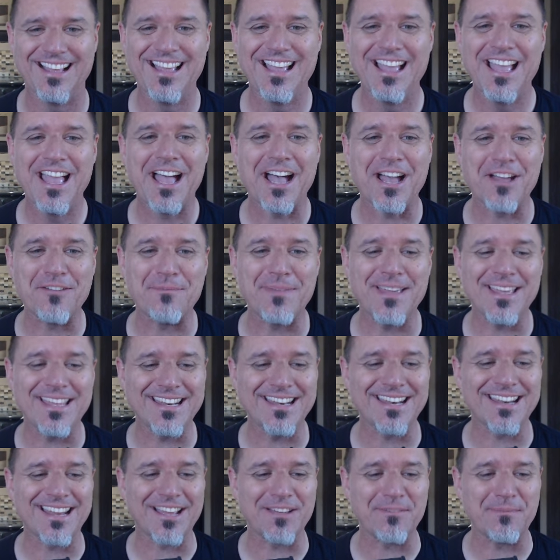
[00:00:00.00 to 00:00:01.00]
I've
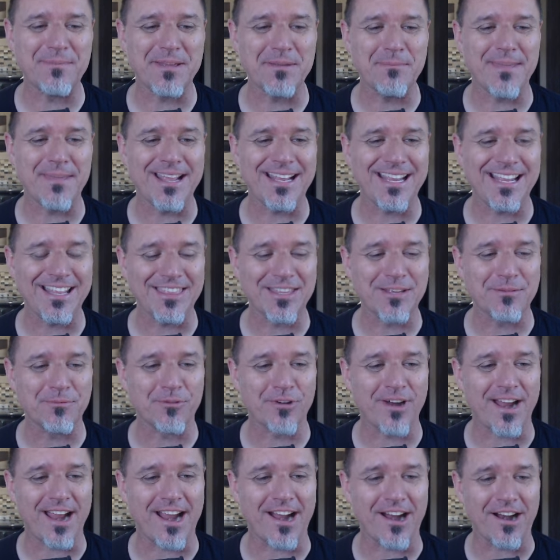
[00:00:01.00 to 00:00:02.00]
been I've been making
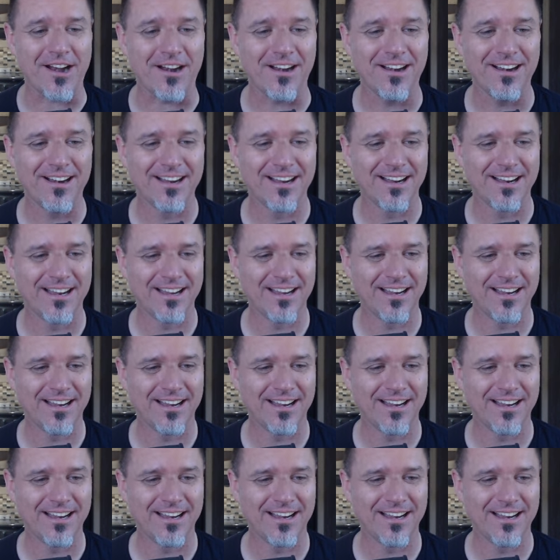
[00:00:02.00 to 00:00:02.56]
them rare.